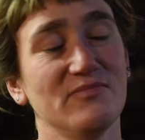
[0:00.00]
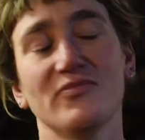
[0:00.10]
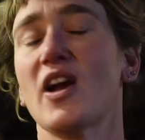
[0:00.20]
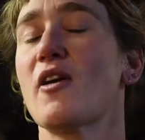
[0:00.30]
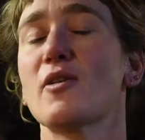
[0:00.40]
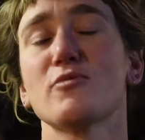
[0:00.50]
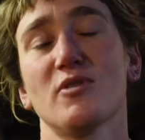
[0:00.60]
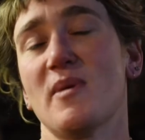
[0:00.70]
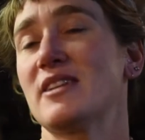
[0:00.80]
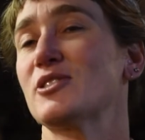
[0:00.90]
very
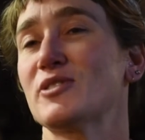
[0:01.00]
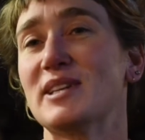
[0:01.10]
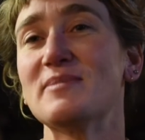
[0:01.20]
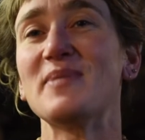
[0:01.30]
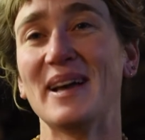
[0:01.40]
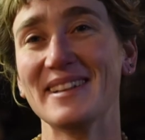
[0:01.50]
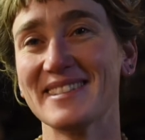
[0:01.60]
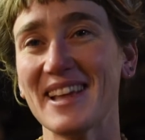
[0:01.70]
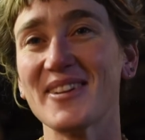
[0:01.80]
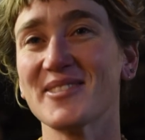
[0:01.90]
rudimentary, but
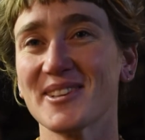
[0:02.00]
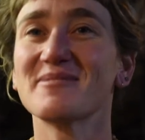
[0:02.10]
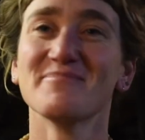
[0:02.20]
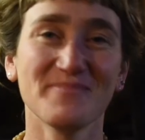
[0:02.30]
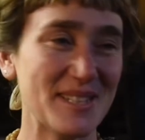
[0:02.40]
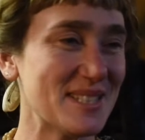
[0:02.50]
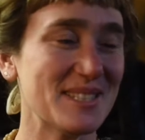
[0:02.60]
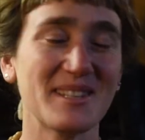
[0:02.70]
they were pieces